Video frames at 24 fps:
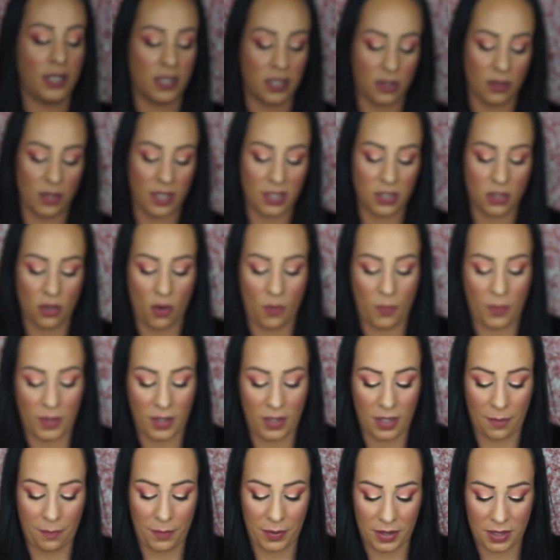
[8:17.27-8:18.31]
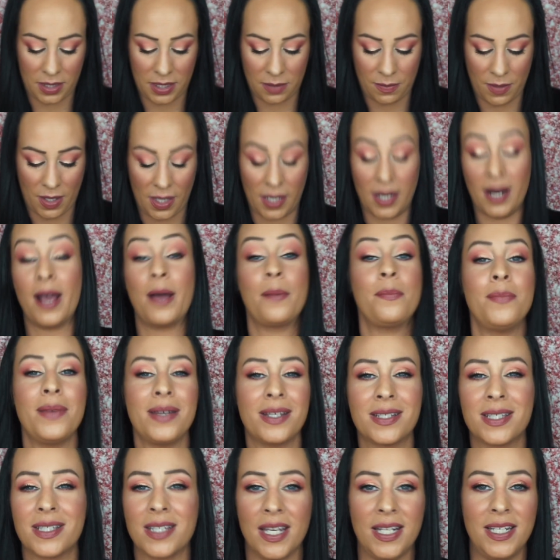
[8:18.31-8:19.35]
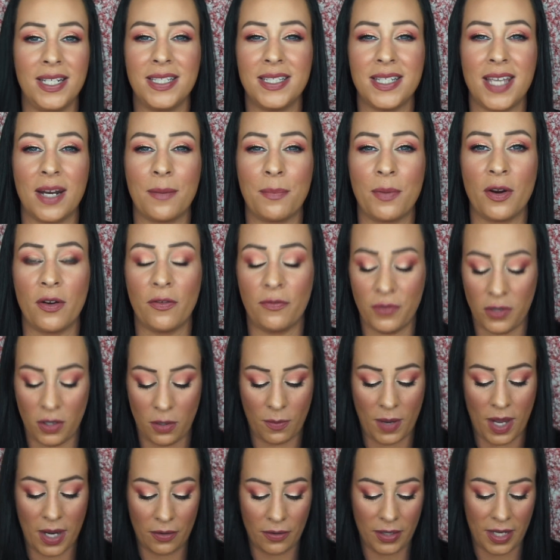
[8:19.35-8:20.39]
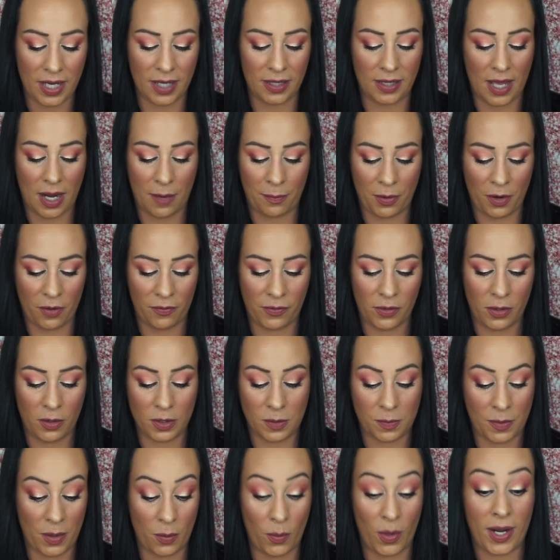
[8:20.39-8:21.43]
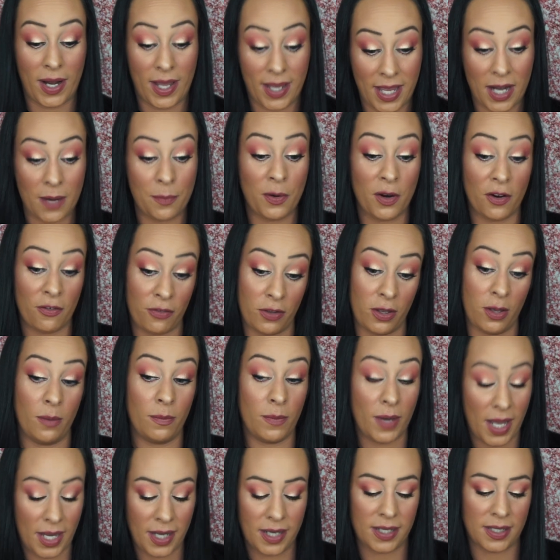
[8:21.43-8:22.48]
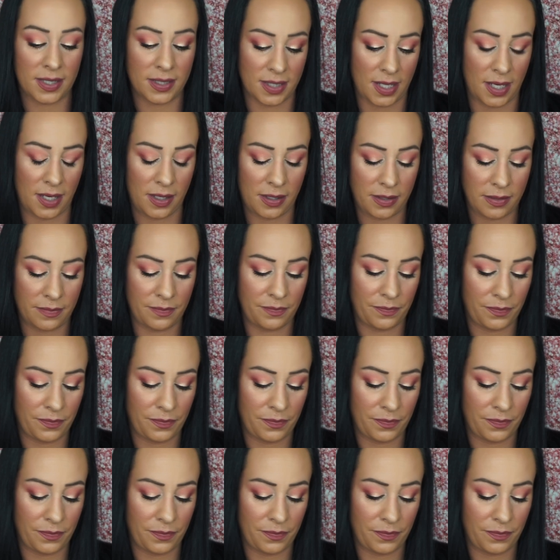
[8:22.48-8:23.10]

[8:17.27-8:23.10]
so let's open it up and smell it. I'm excited to get a perfume. I don't get a lot of perfumes, but when I get a perfume, I get excited.